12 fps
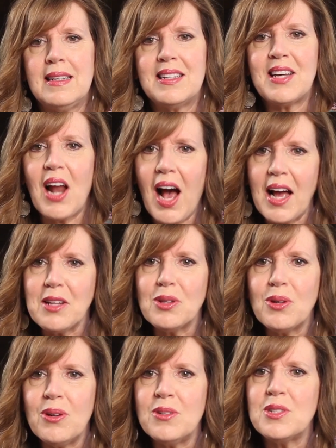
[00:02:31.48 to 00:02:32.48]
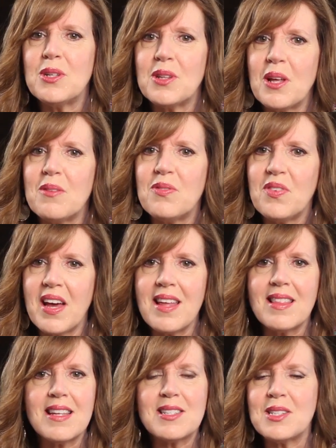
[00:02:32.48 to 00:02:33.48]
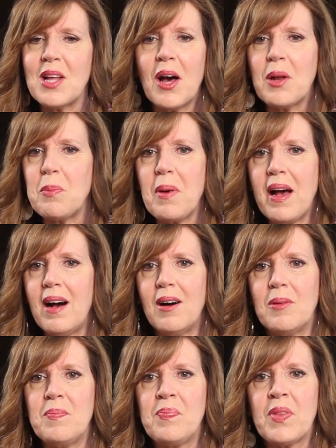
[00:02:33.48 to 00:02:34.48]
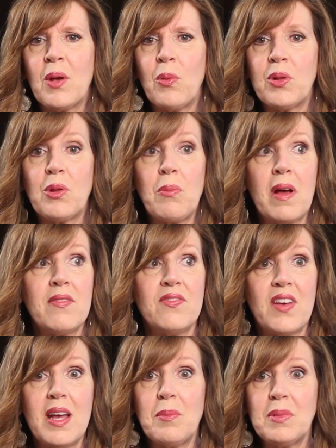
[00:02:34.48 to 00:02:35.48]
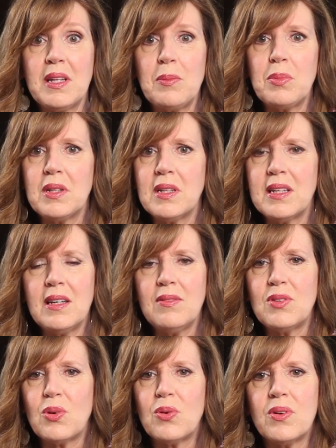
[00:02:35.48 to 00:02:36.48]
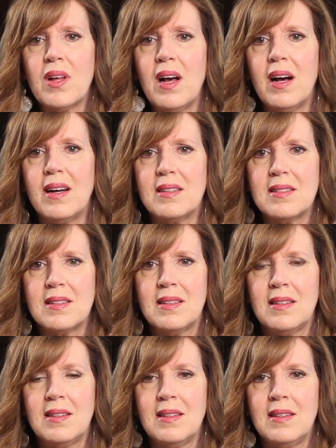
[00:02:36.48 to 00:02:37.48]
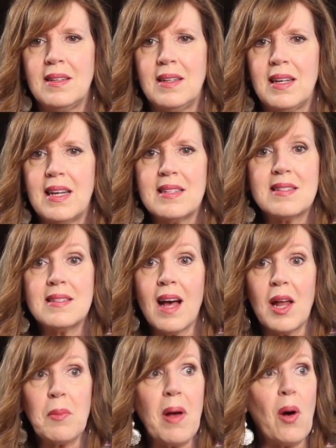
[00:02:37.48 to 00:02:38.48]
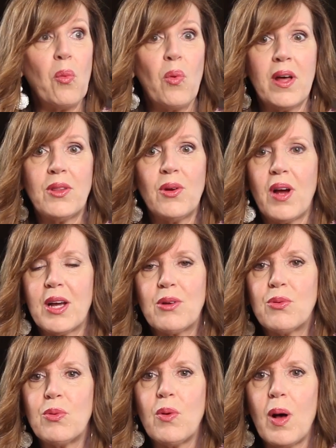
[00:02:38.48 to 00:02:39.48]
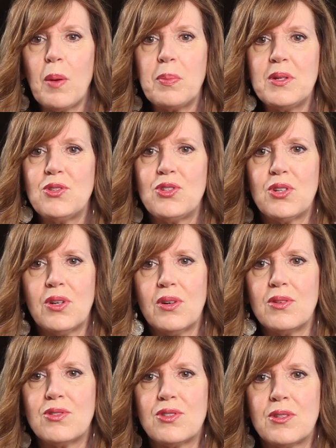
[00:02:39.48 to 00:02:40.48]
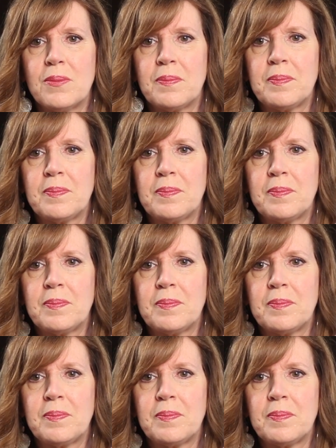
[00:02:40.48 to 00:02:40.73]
Yet I learned that faith is not about whether my family believed or not. It's not about whether I grew up in church.